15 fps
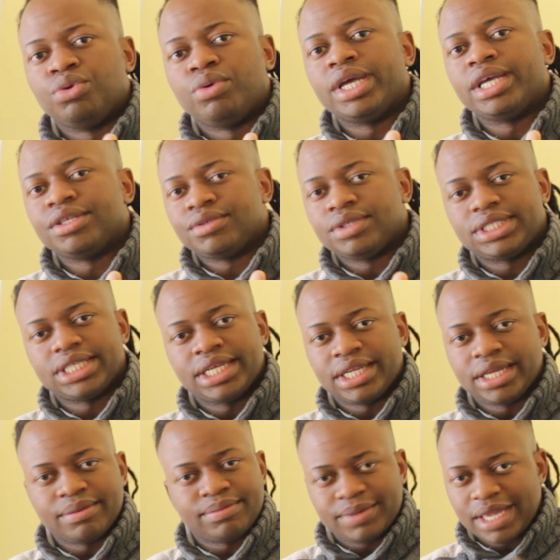ways which end
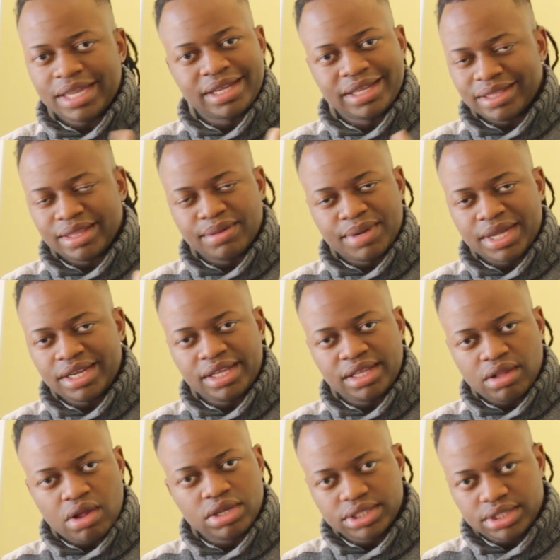up getting the money
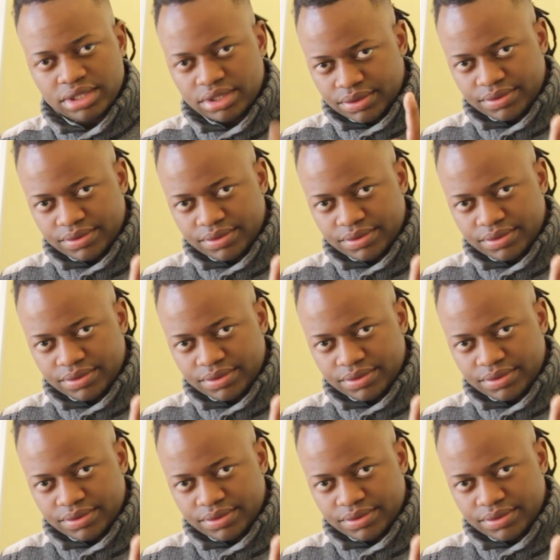lost.